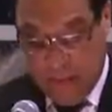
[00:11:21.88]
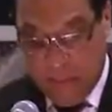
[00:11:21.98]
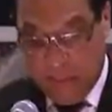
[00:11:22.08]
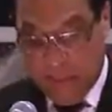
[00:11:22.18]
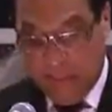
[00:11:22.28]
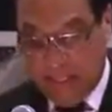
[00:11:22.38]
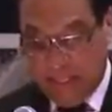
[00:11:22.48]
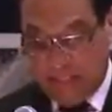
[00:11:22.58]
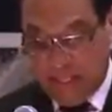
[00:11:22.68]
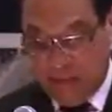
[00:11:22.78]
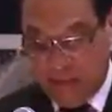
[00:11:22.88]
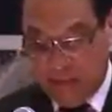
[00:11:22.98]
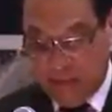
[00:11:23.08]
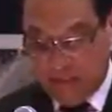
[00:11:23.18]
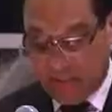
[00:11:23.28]
Meanwhile, the extension
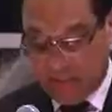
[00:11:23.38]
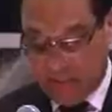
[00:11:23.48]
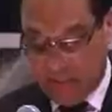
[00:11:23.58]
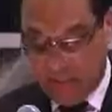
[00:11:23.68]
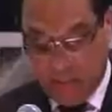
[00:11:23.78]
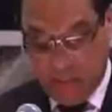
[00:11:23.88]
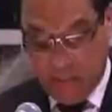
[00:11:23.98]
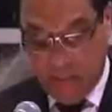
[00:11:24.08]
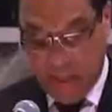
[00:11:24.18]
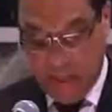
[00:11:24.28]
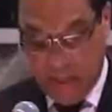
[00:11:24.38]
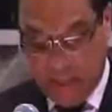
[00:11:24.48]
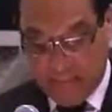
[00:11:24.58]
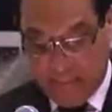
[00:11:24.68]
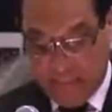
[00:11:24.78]
to the Esther Tibbetts Highway
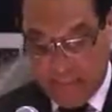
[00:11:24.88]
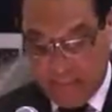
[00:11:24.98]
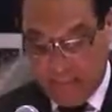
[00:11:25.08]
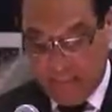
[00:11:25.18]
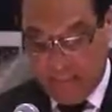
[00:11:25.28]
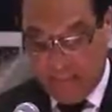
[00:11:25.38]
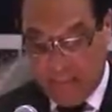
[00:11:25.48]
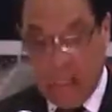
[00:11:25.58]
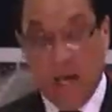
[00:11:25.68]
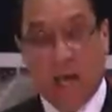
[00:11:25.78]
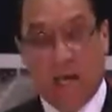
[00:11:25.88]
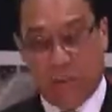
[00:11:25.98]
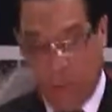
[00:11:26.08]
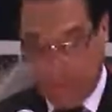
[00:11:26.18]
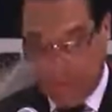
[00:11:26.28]
has been completed
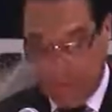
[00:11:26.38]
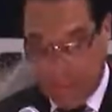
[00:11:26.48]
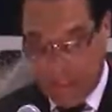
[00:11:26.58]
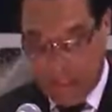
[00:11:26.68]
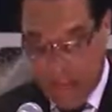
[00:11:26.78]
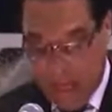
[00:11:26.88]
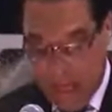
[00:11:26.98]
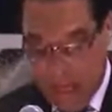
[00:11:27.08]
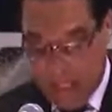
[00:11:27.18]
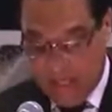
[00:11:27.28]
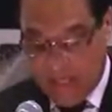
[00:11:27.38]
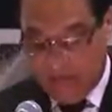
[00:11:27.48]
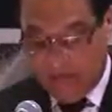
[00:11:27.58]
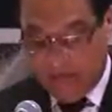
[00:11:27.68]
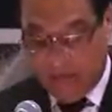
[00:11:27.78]
and opened, and the
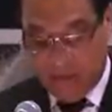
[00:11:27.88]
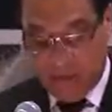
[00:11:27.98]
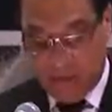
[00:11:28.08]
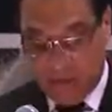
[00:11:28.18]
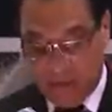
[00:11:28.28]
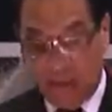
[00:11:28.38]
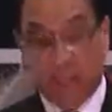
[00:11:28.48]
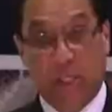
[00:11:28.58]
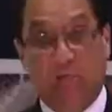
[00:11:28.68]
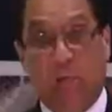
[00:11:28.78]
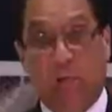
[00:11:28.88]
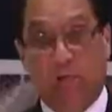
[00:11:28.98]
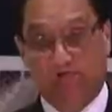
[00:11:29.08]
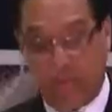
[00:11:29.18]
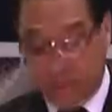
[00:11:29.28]
Minister of Infrastructure is continuing
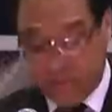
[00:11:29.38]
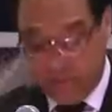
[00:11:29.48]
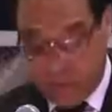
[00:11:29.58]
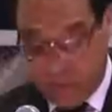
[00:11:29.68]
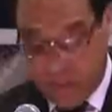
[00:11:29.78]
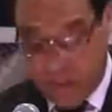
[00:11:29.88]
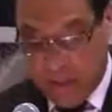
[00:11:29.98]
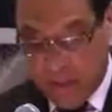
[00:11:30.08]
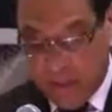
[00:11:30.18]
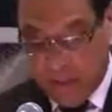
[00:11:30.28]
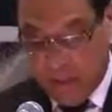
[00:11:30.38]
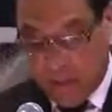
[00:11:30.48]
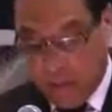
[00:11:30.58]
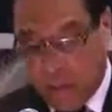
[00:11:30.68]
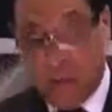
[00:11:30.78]
negotiations with DART
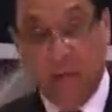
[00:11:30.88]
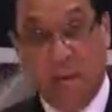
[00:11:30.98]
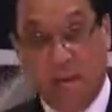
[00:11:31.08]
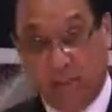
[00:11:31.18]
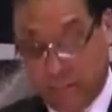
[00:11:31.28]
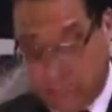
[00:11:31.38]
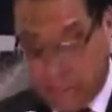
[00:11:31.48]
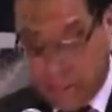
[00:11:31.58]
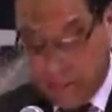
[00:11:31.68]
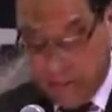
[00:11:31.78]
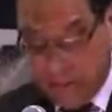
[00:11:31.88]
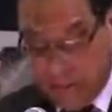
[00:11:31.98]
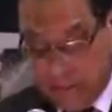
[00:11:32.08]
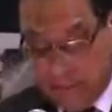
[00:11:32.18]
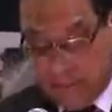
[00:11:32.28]
to rebalance
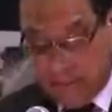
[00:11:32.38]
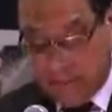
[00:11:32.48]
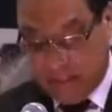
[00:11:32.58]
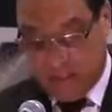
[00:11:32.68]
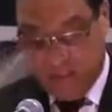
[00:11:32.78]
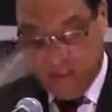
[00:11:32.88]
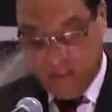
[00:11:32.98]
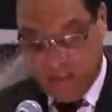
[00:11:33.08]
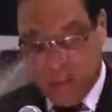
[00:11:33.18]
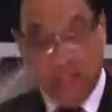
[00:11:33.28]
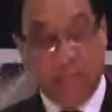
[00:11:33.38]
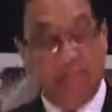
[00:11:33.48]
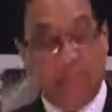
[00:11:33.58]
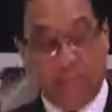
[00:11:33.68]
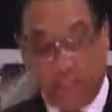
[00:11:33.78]
some aspects of the For Cayman
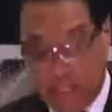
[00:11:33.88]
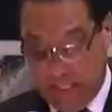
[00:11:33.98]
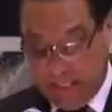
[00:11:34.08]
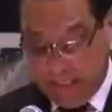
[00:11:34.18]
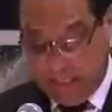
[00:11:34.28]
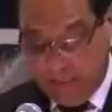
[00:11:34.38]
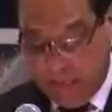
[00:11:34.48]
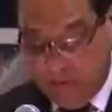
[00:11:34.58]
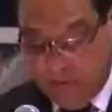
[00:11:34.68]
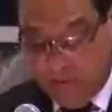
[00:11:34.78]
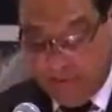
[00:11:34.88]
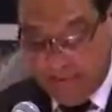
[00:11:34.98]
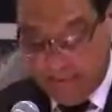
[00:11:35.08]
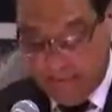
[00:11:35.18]
Investment Alliance agreement